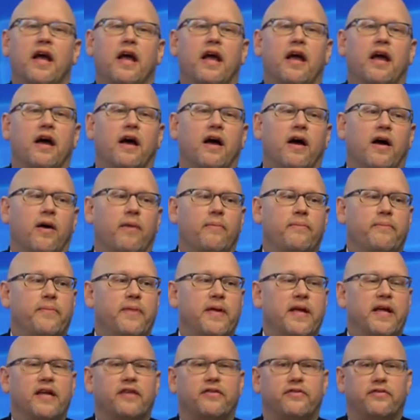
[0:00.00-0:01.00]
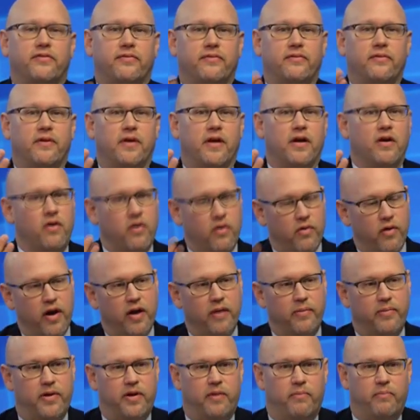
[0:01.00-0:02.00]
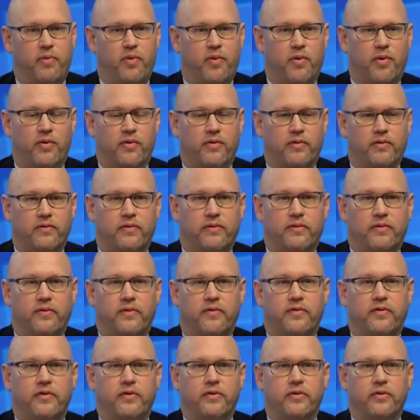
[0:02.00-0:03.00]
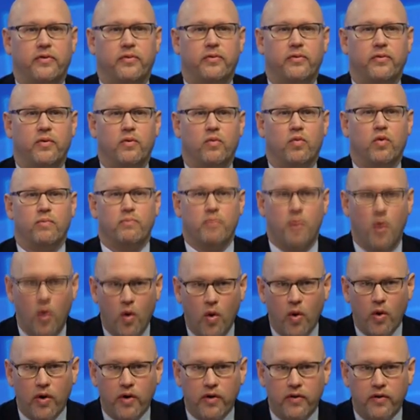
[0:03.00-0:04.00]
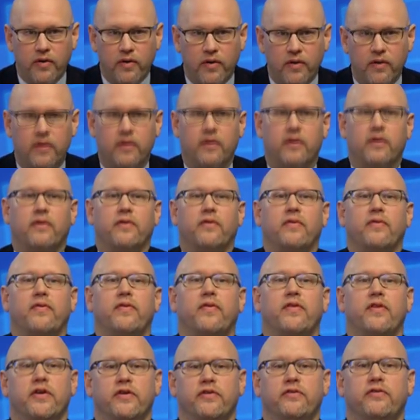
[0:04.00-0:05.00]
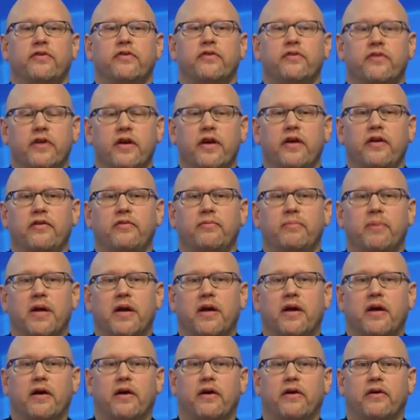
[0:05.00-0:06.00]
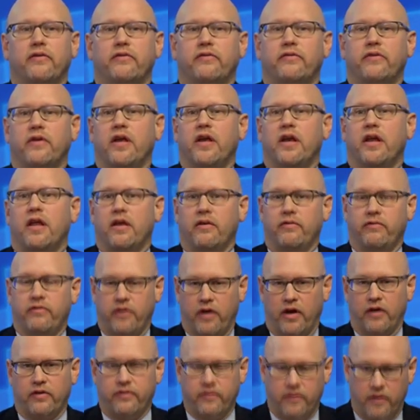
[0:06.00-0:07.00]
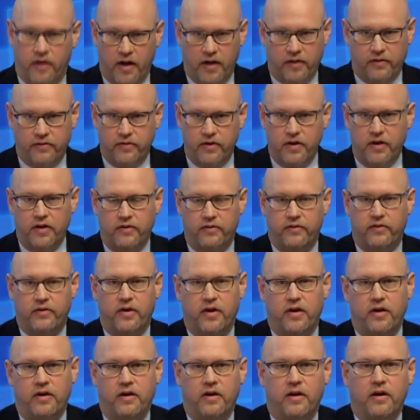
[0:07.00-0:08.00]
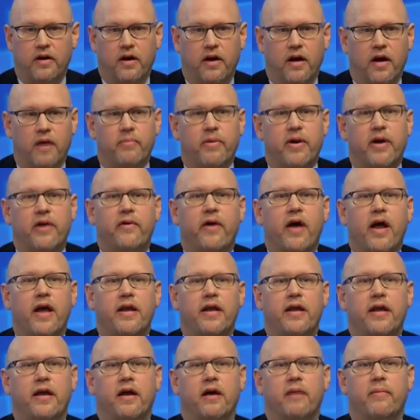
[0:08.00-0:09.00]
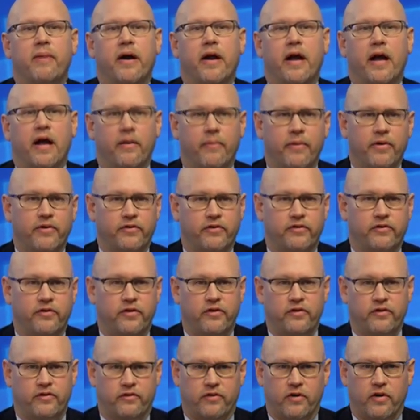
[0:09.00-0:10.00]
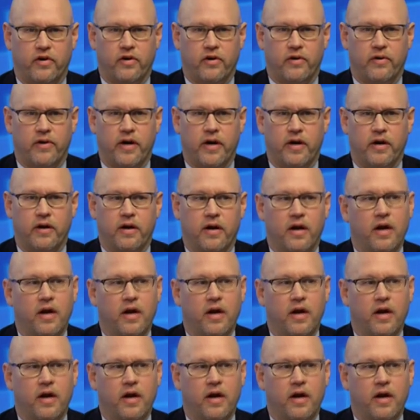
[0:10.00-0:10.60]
Um, it's incredibly important to report this disease because it gives us at CDC a better idea about how much disease is occurring.